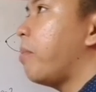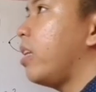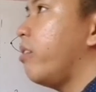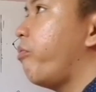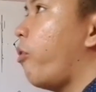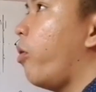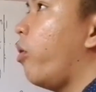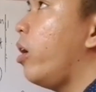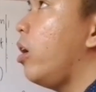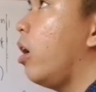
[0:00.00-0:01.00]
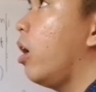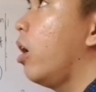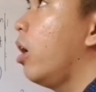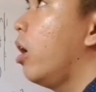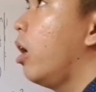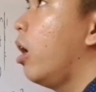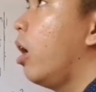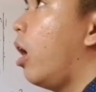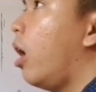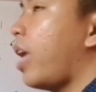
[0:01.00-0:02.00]
4
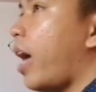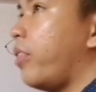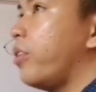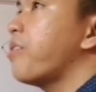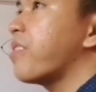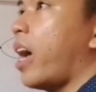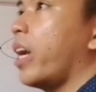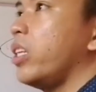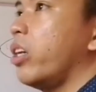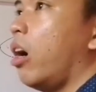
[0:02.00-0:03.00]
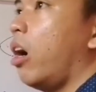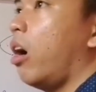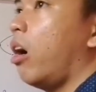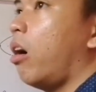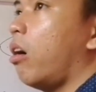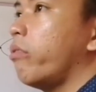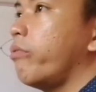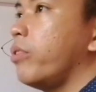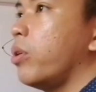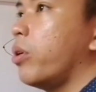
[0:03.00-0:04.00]
on the other side
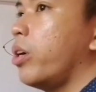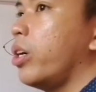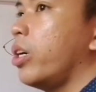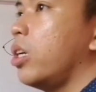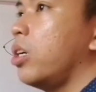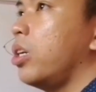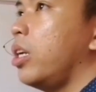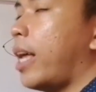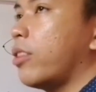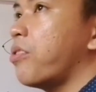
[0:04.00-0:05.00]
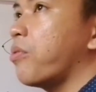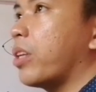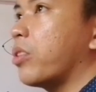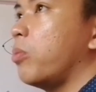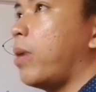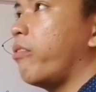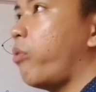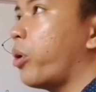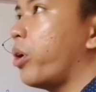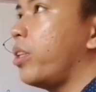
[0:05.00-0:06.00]
of your latus rectum
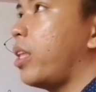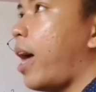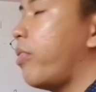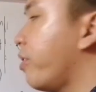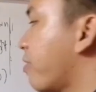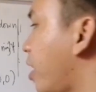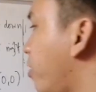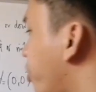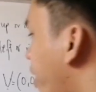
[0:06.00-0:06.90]
and 4 on the other side